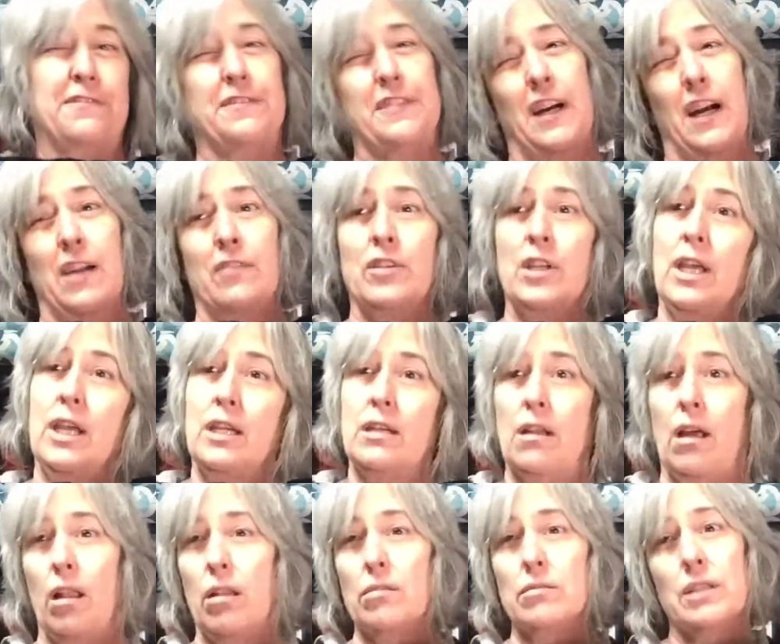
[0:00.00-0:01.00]
five to eight
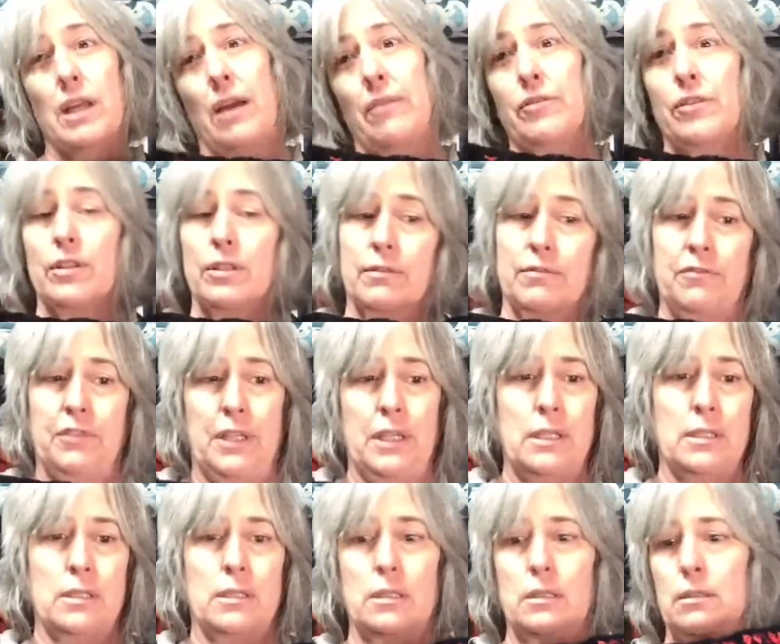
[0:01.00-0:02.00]
dollars after
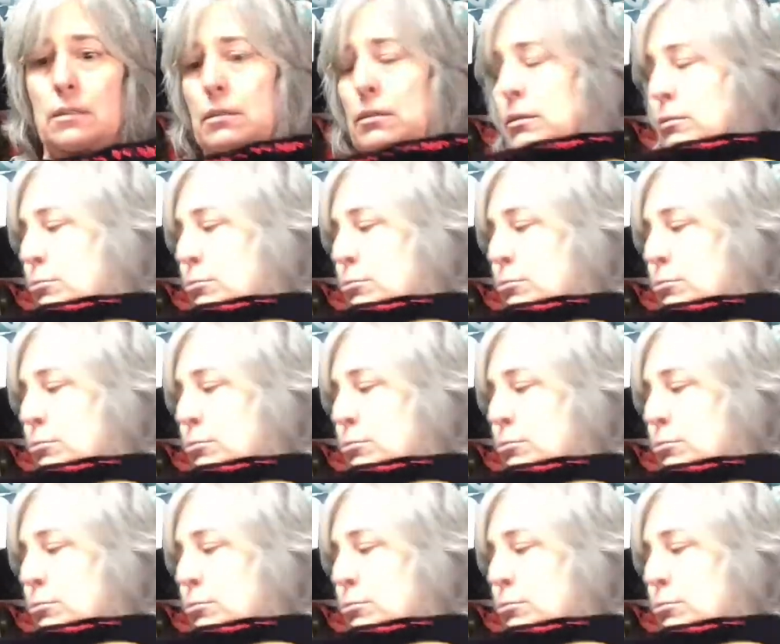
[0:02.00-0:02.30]
fees and